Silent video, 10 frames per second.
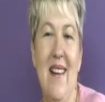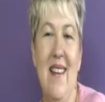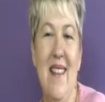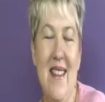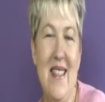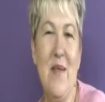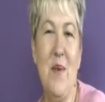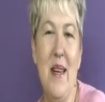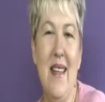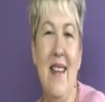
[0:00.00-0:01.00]
this
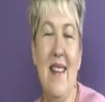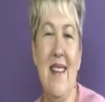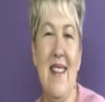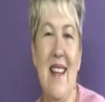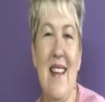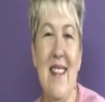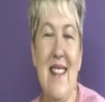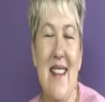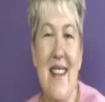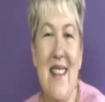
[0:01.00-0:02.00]
week and
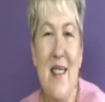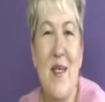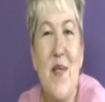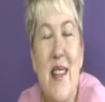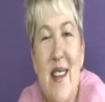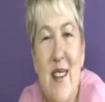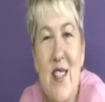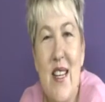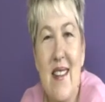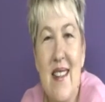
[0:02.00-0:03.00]
starting this video
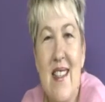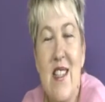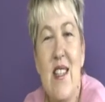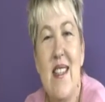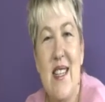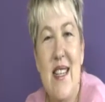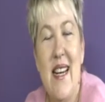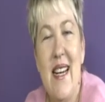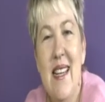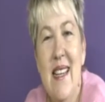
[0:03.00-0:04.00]
challenge
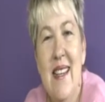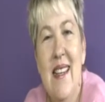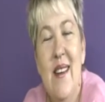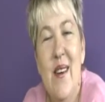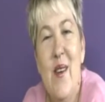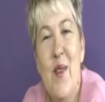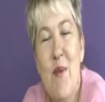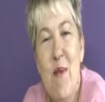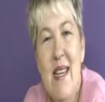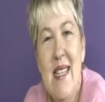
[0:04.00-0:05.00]
today?
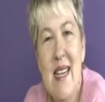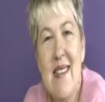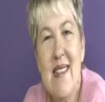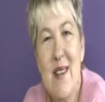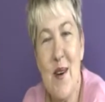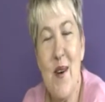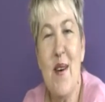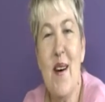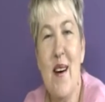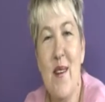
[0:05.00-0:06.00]
3 days
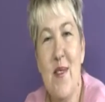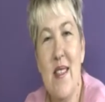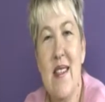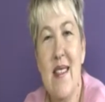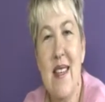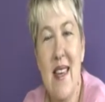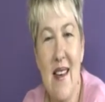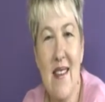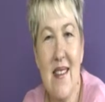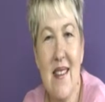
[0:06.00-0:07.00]
ago, I visited the
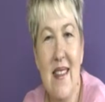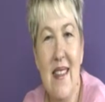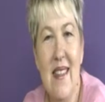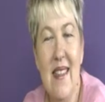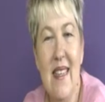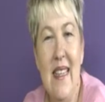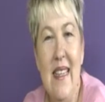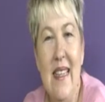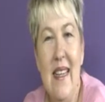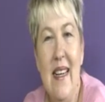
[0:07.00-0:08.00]
cancer clinic
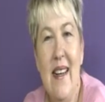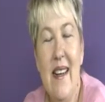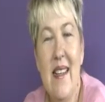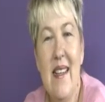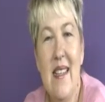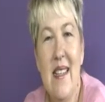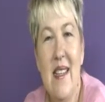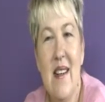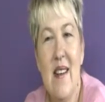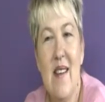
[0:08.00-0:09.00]
and
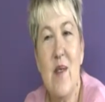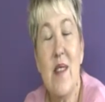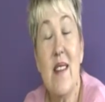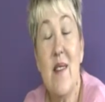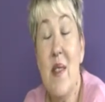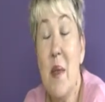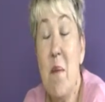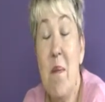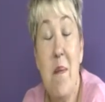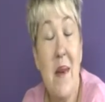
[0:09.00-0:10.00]
was given the
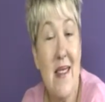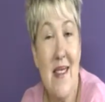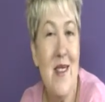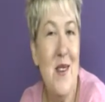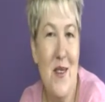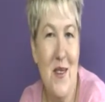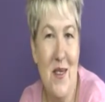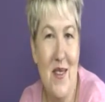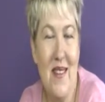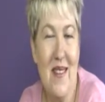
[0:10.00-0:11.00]
best
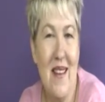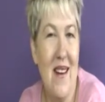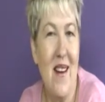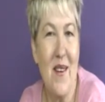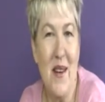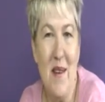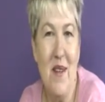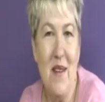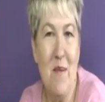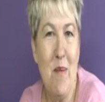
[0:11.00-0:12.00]
news that I could
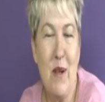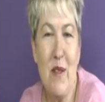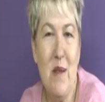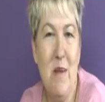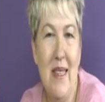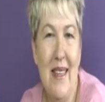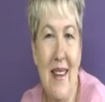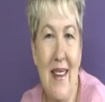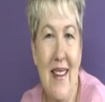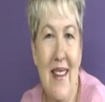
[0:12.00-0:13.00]
ever possibly
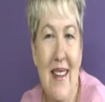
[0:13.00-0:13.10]
get.